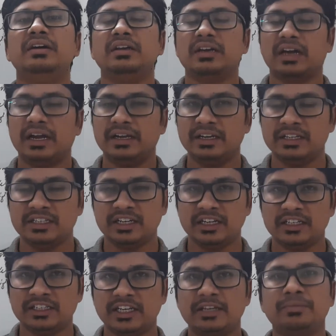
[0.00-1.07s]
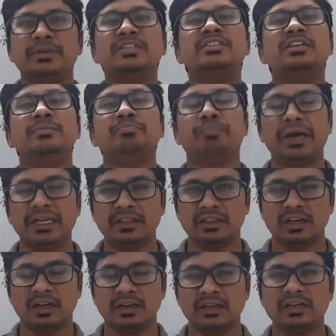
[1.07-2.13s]
conditional statements in
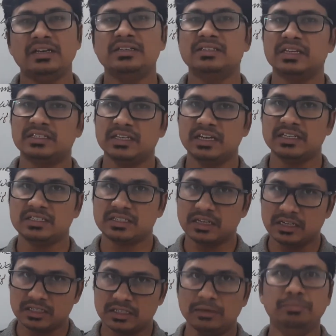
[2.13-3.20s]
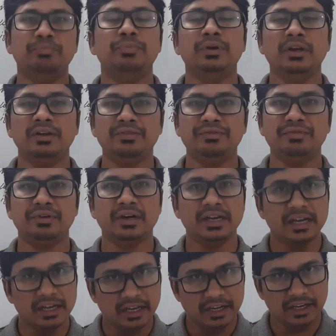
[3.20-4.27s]
Python, such as simple
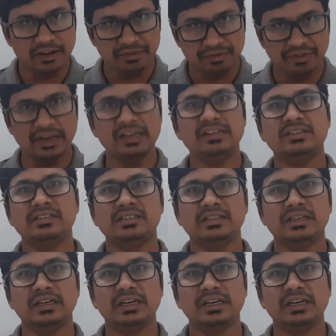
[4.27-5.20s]
if else,